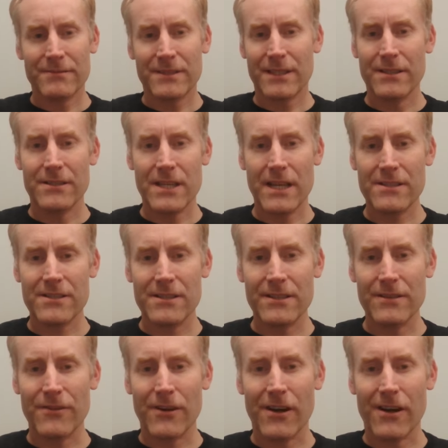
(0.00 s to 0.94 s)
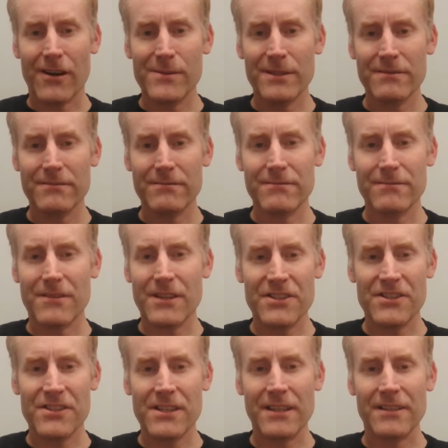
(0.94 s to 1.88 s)
contested environment, they're
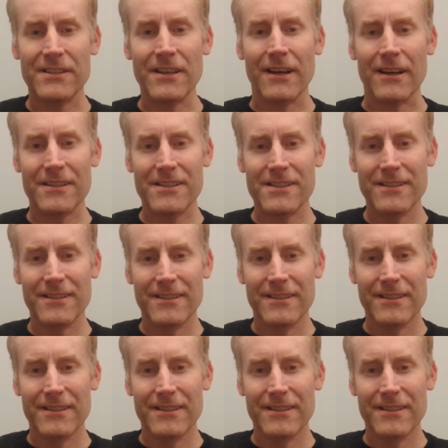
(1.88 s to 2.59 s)
sitting ducks,